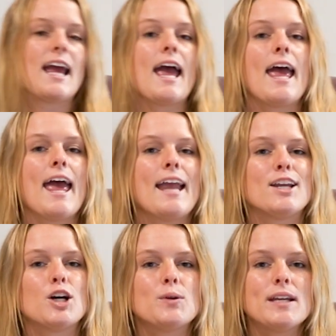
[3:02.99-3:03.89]
And
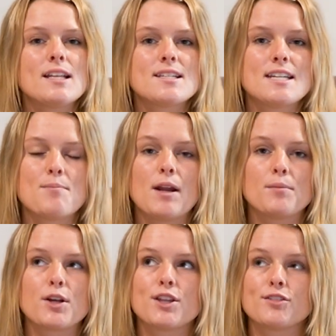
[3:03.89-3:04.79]
going into tip
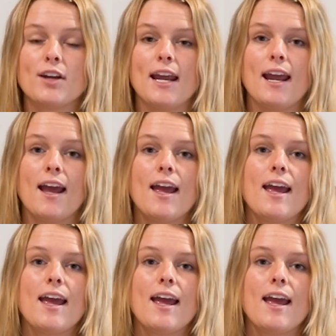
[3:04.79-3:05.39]
number 3,